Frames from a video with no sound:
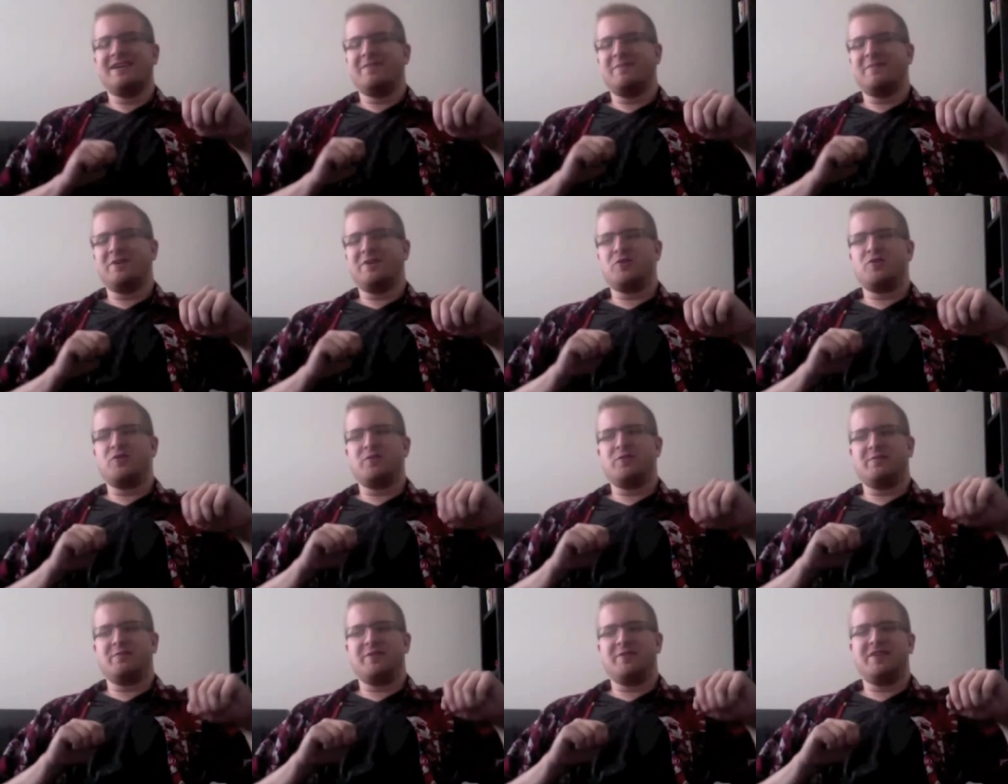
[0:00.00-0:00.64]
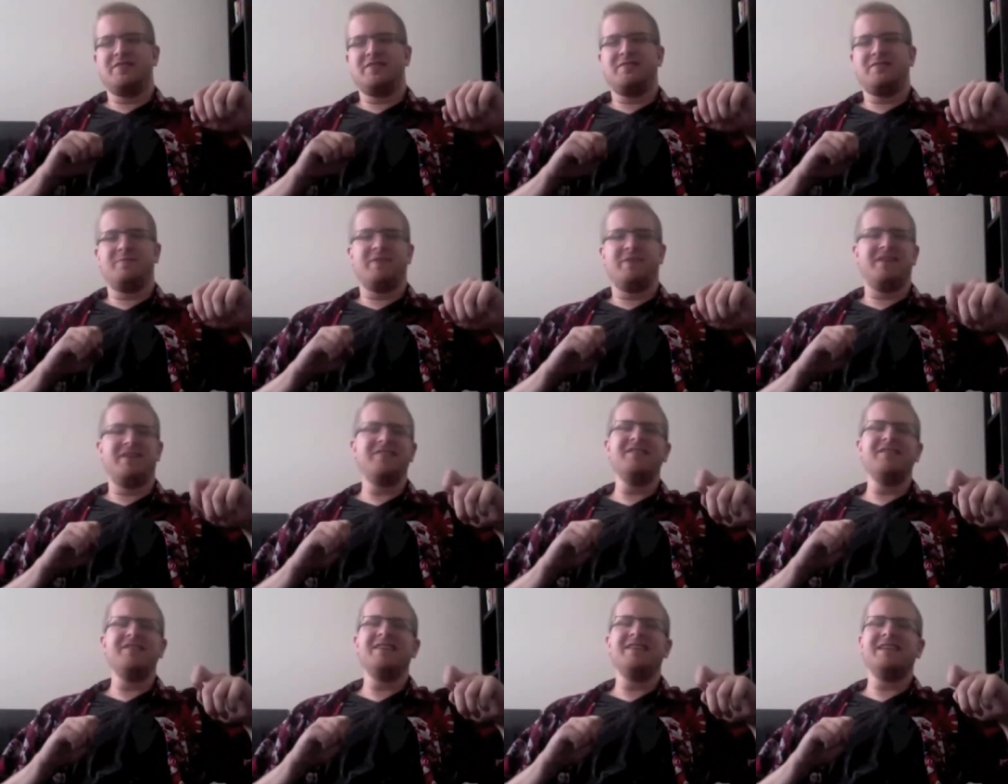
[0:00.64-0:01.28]

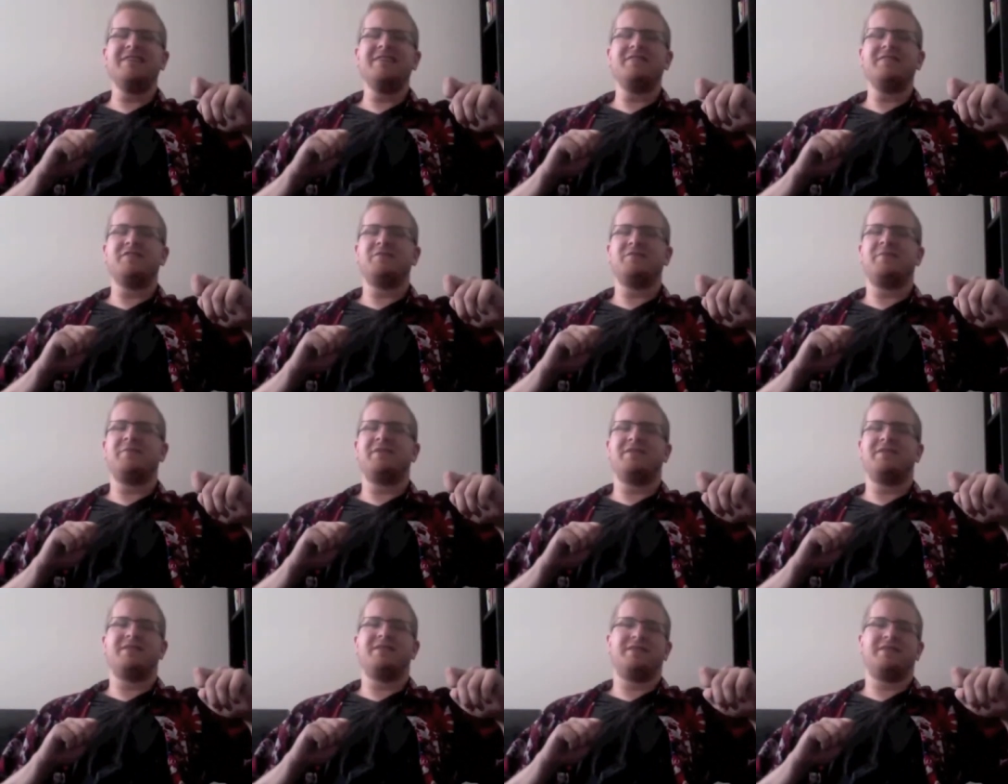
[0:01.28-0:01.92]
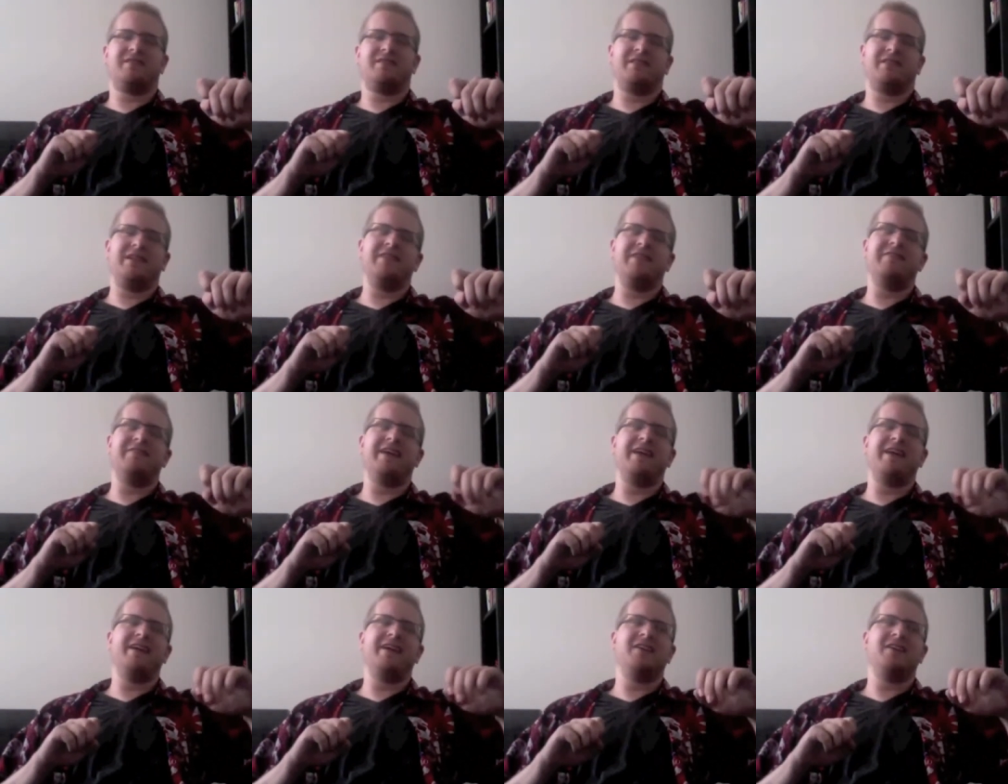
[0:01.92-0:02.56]
doesn't
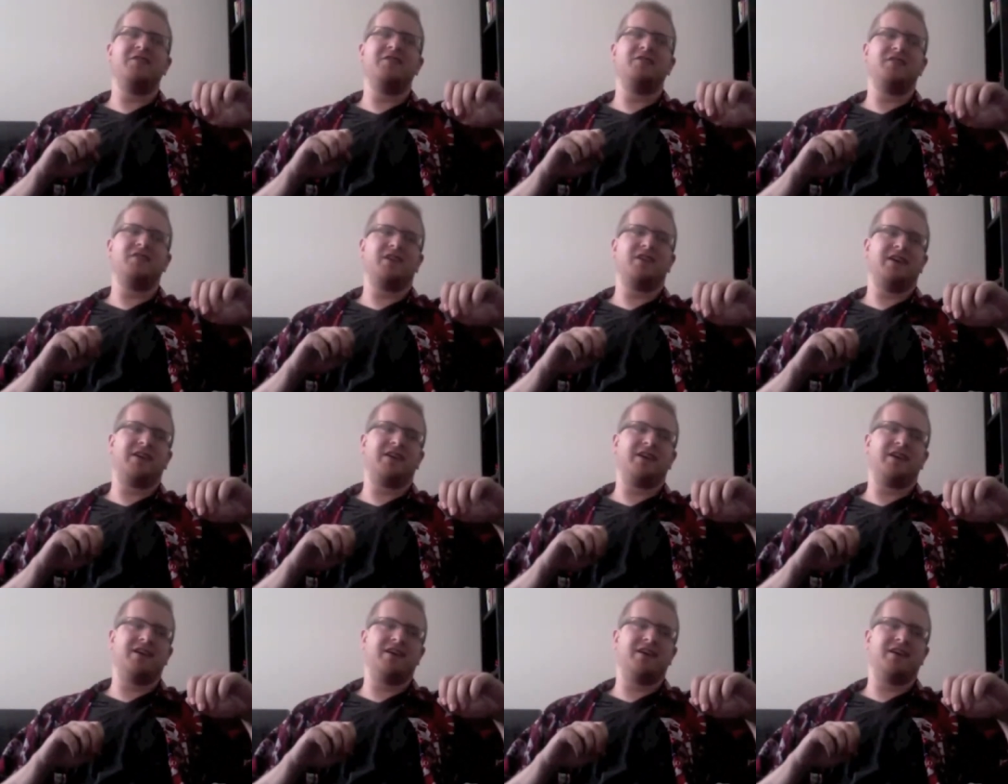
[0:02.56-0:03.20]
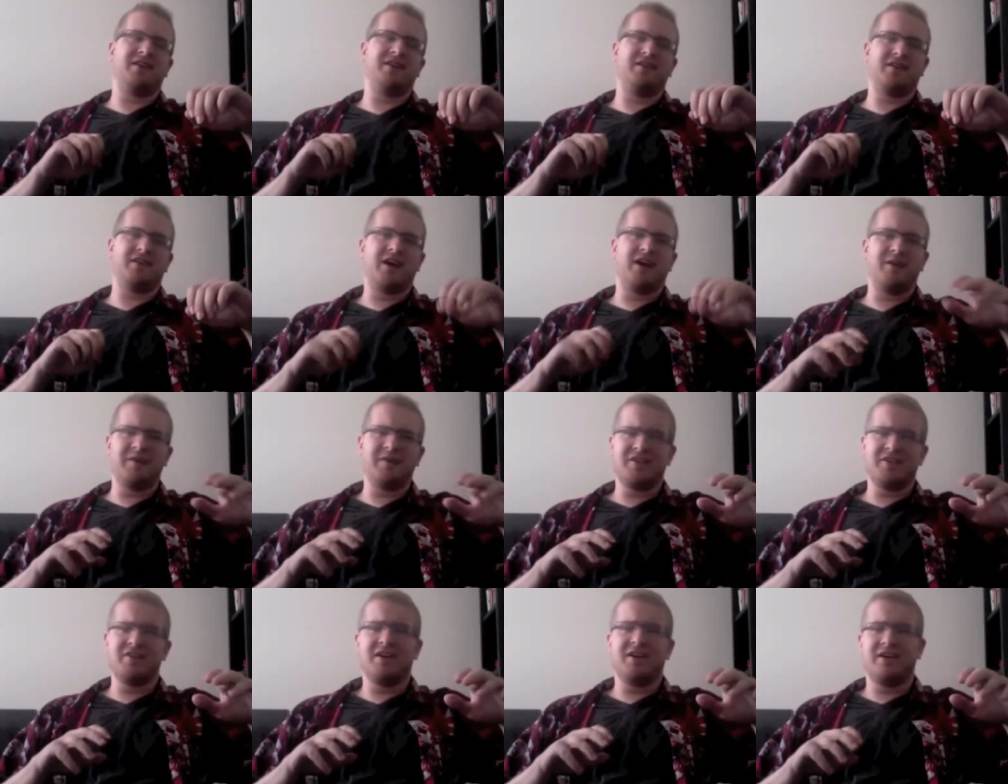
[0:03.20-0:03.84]
leave any
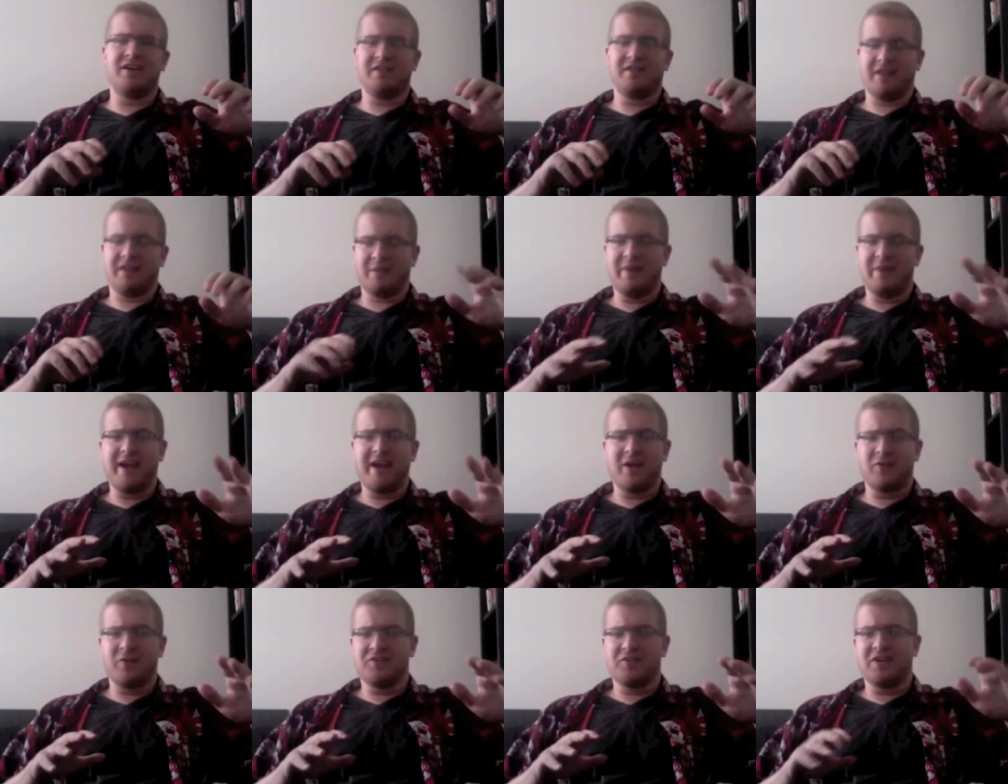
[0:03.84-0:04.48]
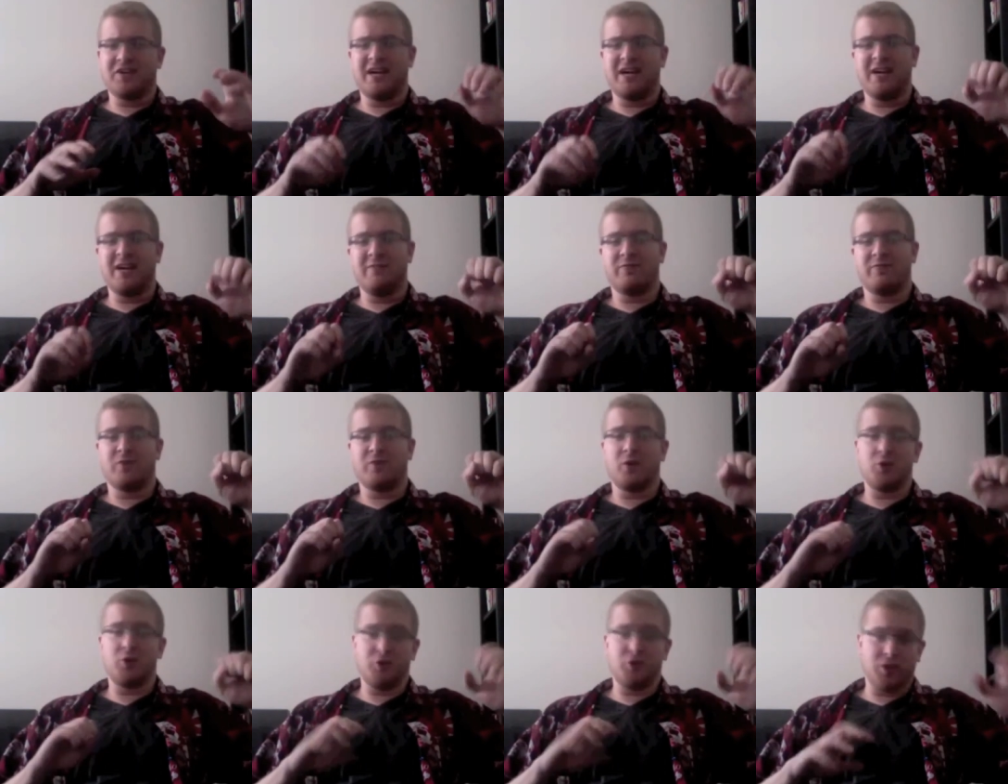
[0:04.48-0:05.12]
comic panel time
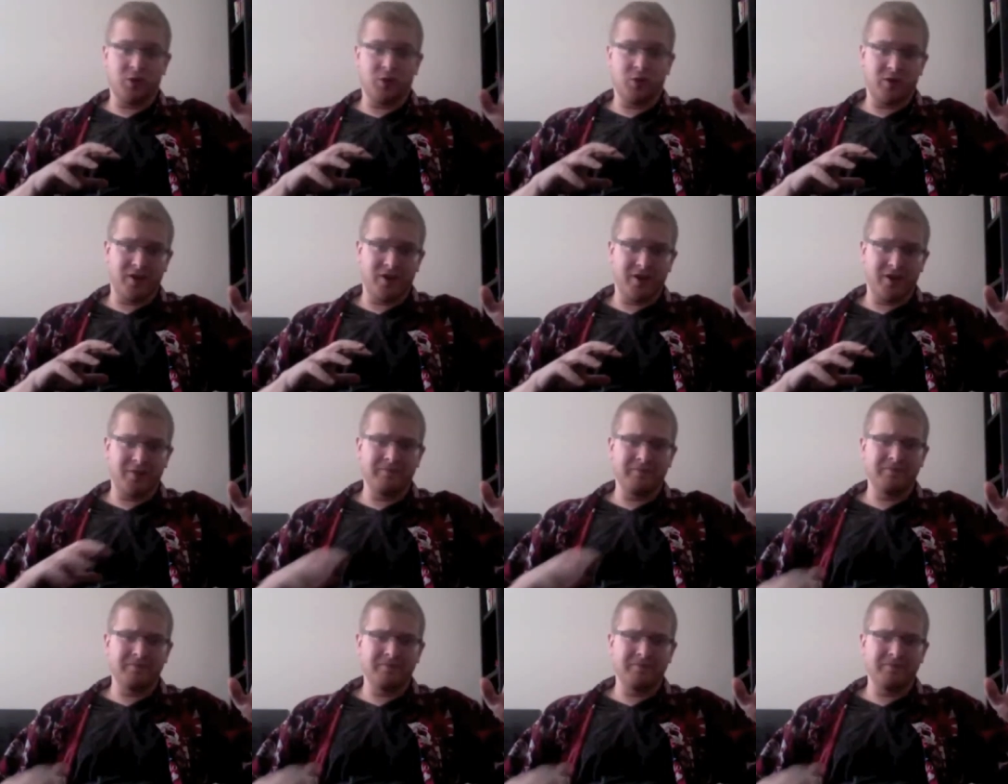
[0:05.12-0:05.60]
for the Joker.